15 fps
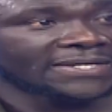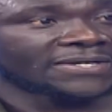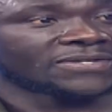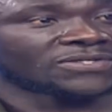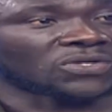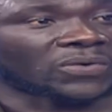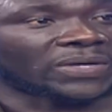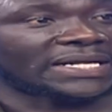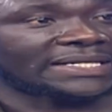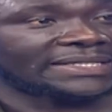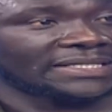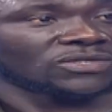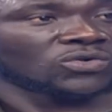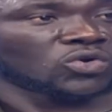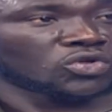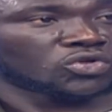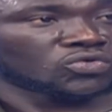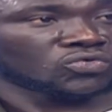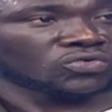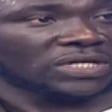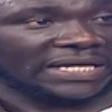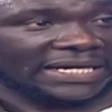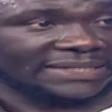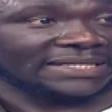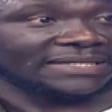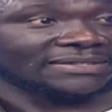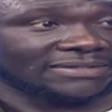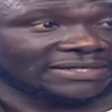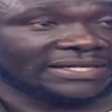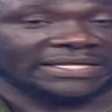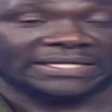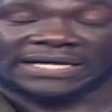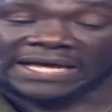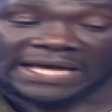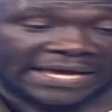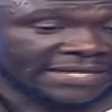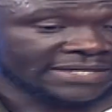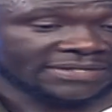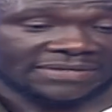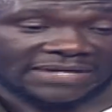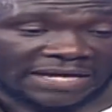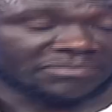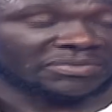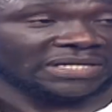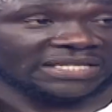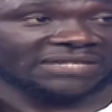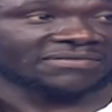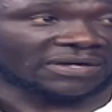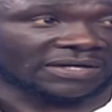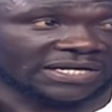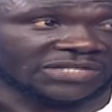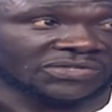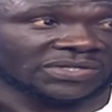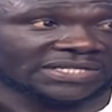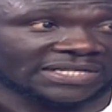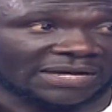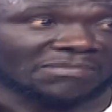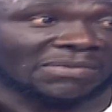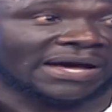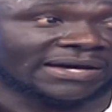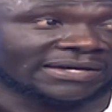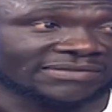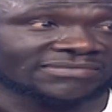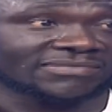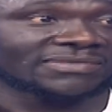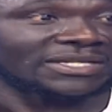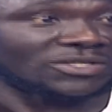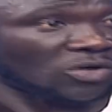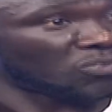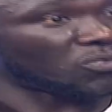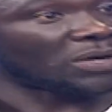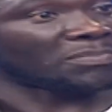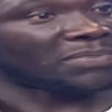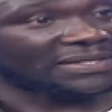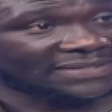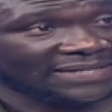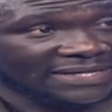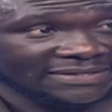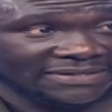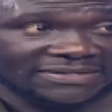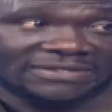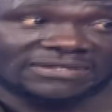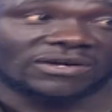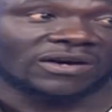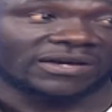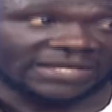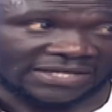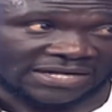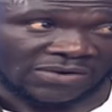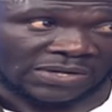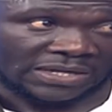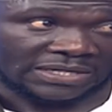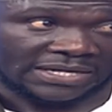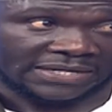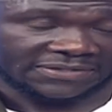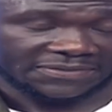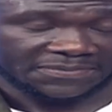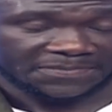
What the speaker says: So when I did go through the cadet training, I believe I graduated among the top 1% in our class.